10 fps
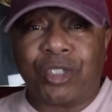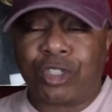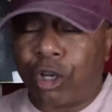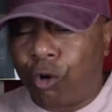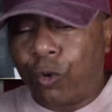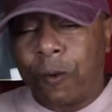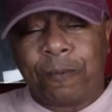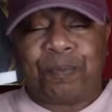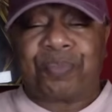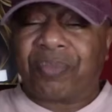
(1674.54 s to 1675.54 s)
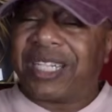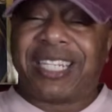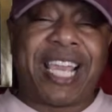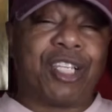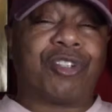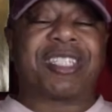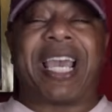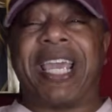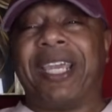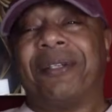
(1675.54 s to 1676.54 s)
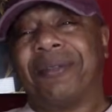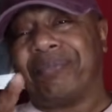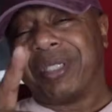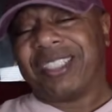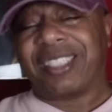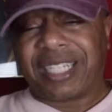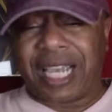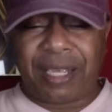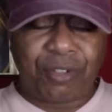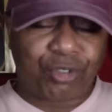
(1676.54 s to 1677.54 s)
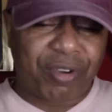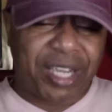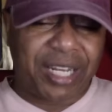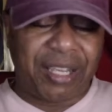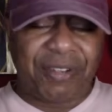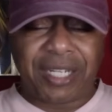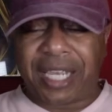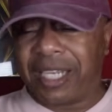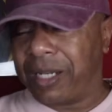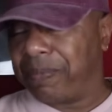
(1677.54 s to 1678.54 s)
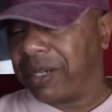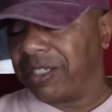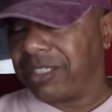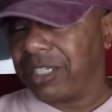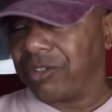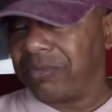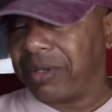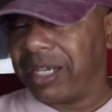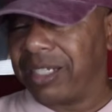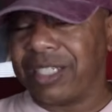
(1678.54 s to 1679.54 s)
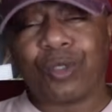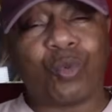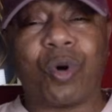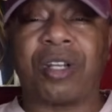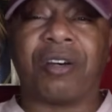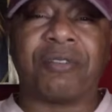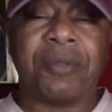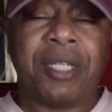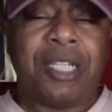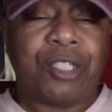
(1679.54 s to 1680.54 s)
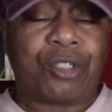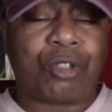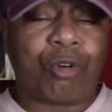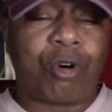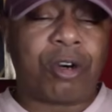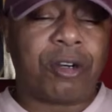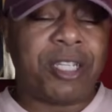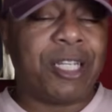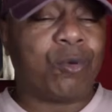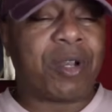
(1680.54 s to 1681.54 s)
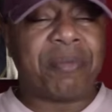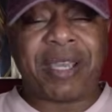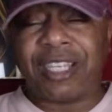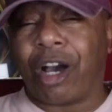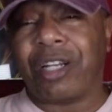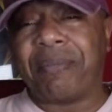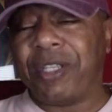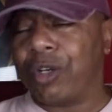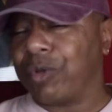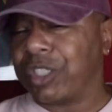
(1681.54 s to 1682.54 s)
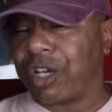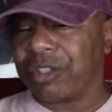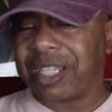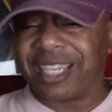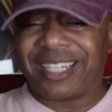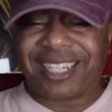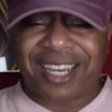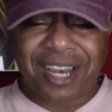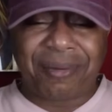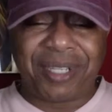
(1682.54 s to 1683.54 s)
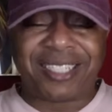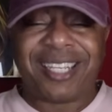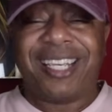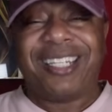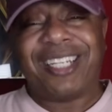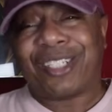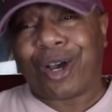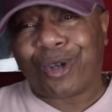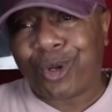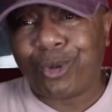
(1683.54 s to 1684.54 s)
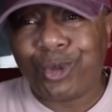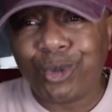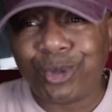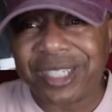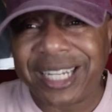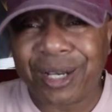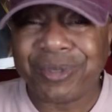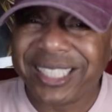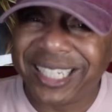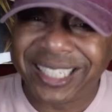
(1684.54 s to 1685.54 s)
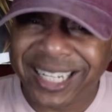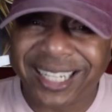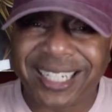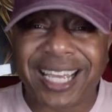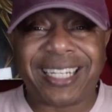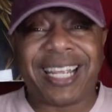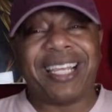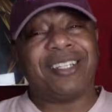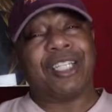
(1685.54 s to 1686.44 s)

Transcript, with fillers: So dangerous game, but it's a game that's ran every day in the penitentiary, man. Just one of them. So uh, anyway, man, y'all let me know what y'all think in the comments. Did y'all know dudes in there was getting down like that?